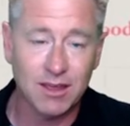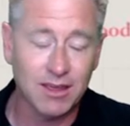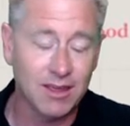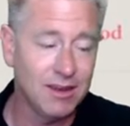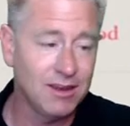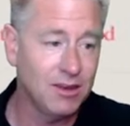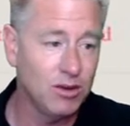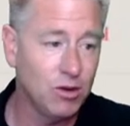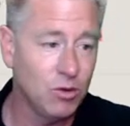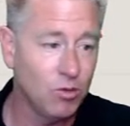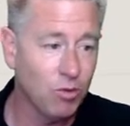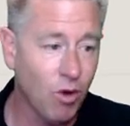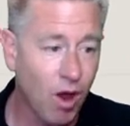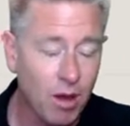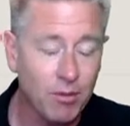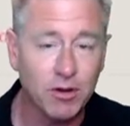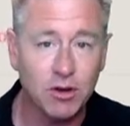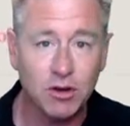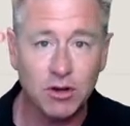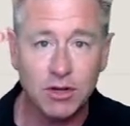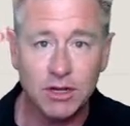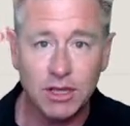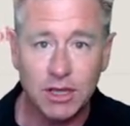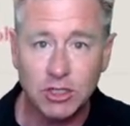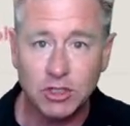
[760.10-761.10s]
and you
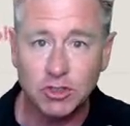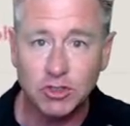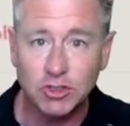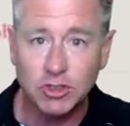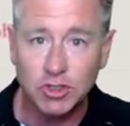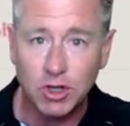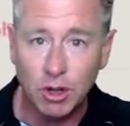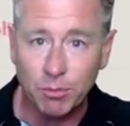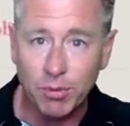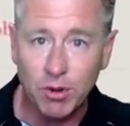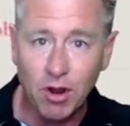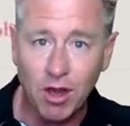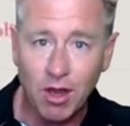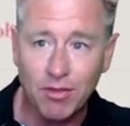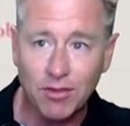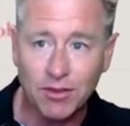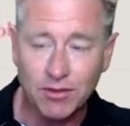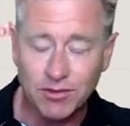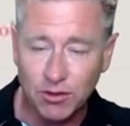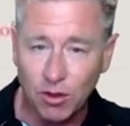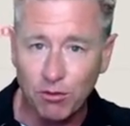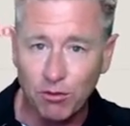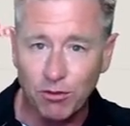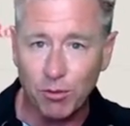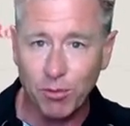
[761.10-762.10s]
robinhood kids are jumping on the
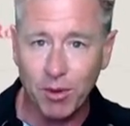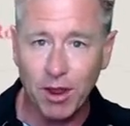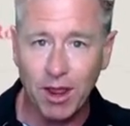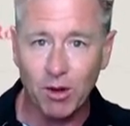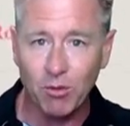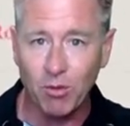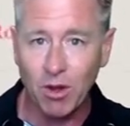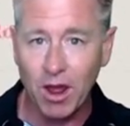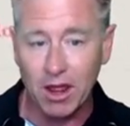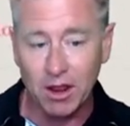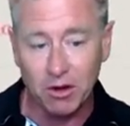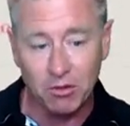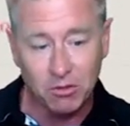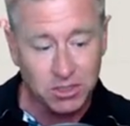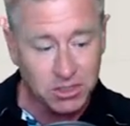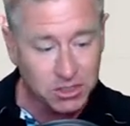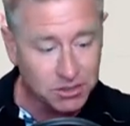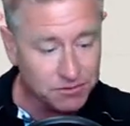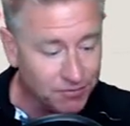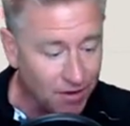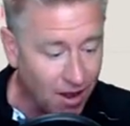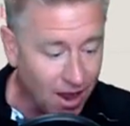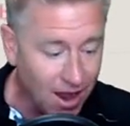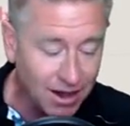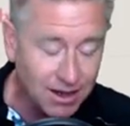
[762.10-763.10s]
silver bandwagon which is
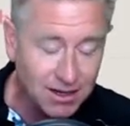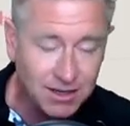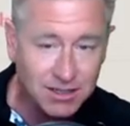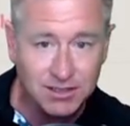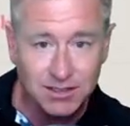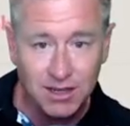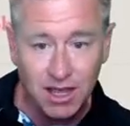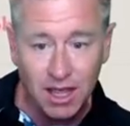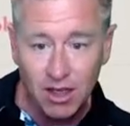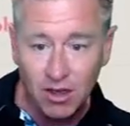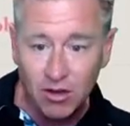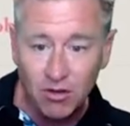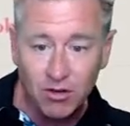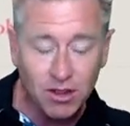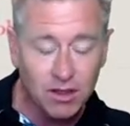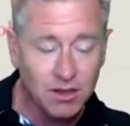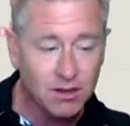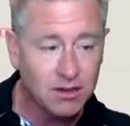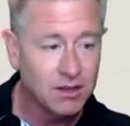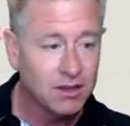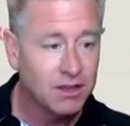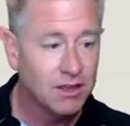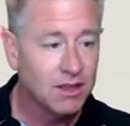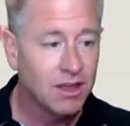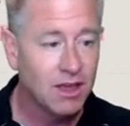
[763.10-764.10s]
fine because i own
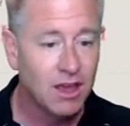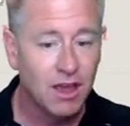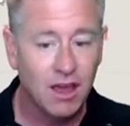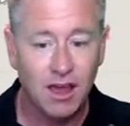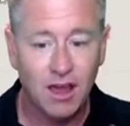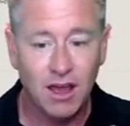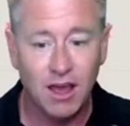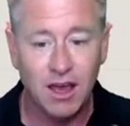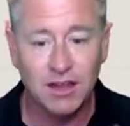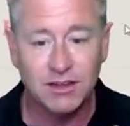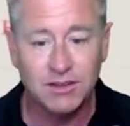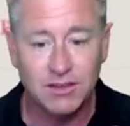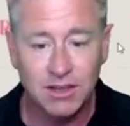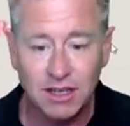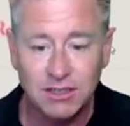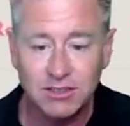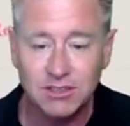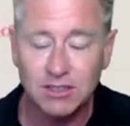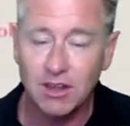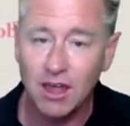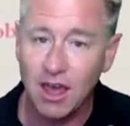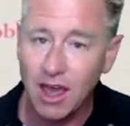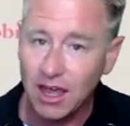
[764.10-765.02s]
it uh, tesla